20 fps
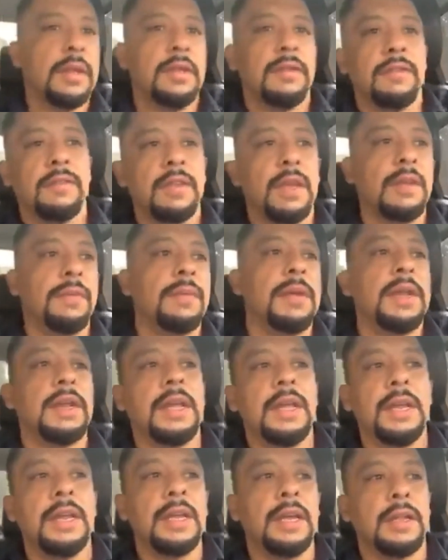Segment
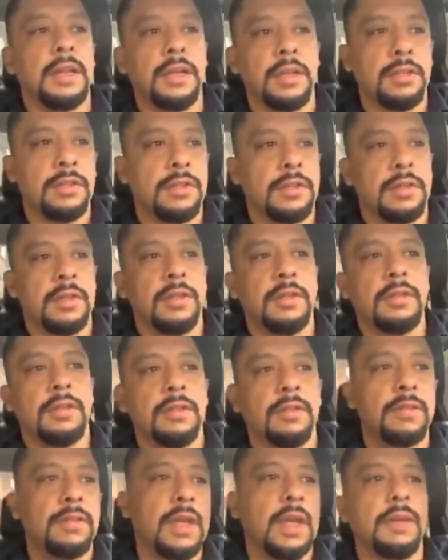in English.
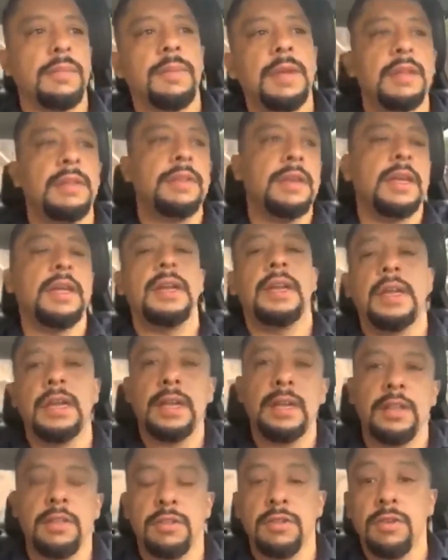Segment in
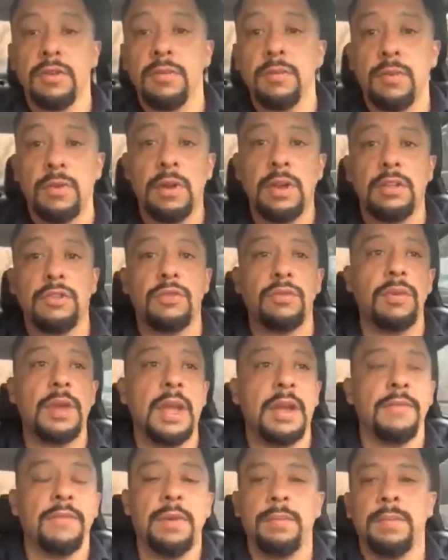English. Good morning to
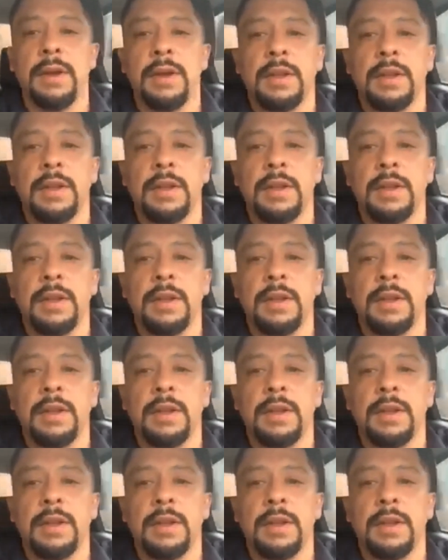everybody.